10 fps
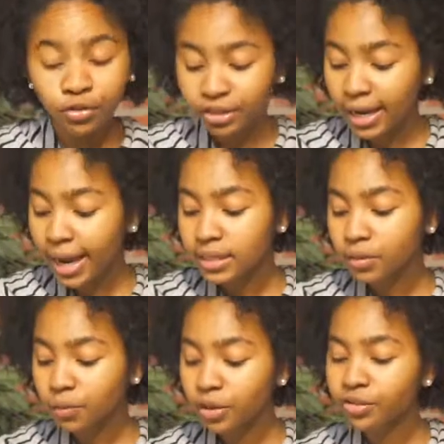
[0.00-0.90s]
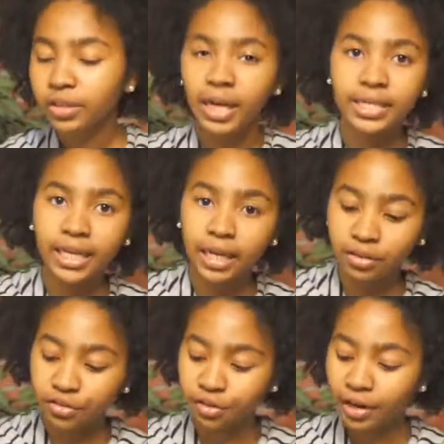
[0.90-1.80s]
She unfortunately has
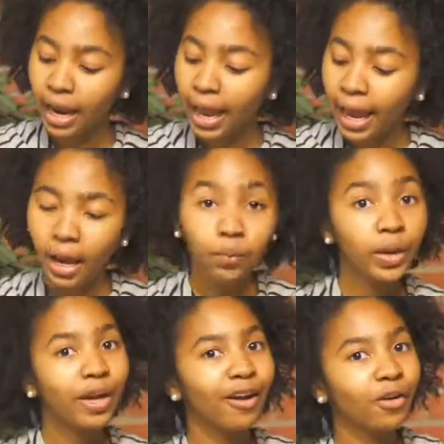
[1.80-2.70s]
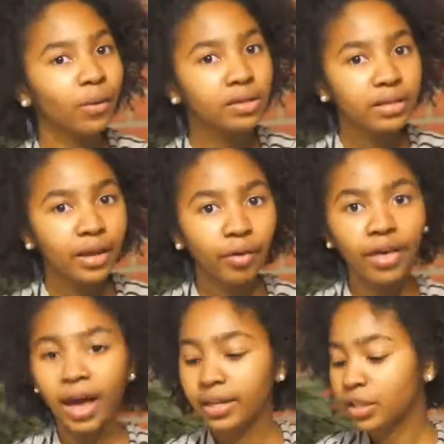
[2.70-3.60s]
cancer, and we are going to heal
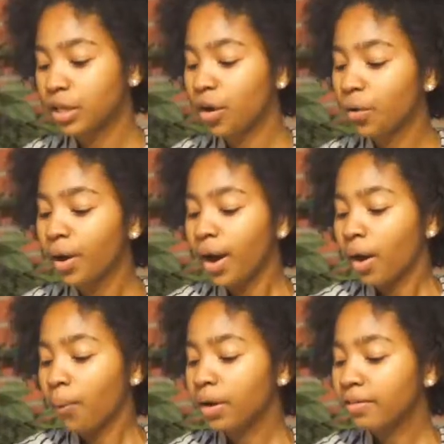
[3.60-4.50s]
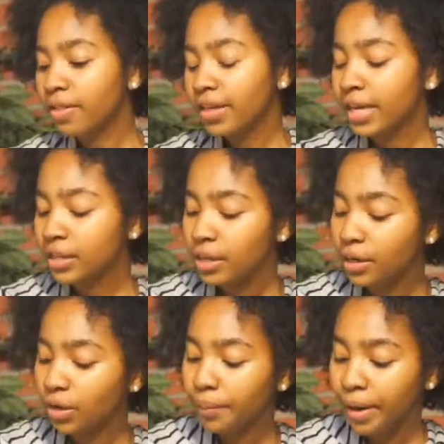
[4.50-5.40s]
that. So one of the things
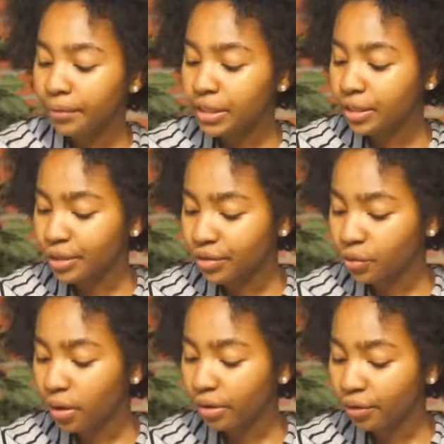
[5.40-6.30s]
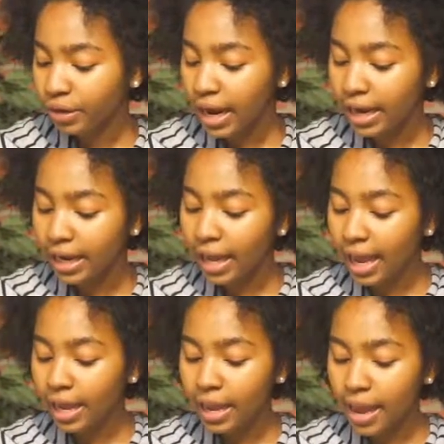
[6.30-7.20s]
during my research on creating
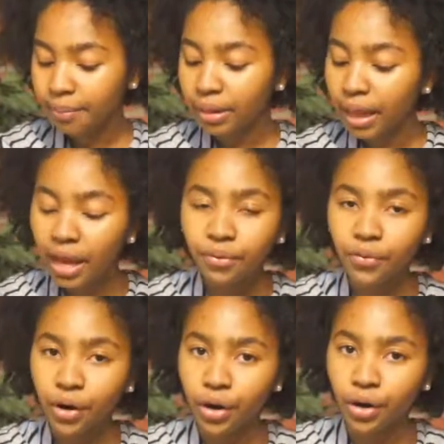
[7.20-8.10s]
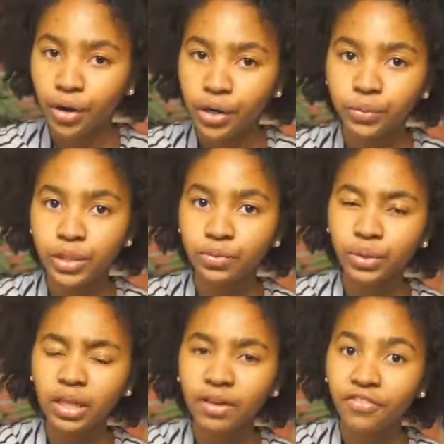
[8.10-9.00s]
a plan for her was
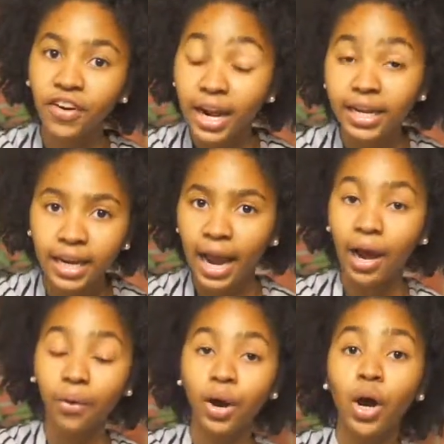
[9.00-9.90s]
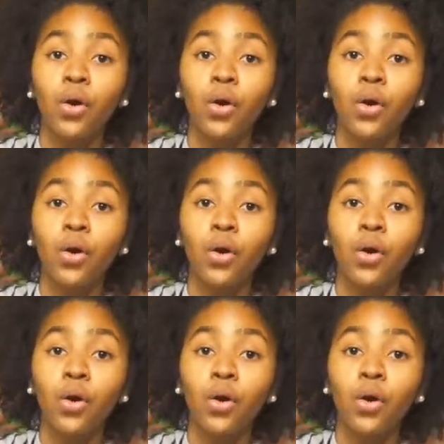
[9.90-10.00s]
really finding out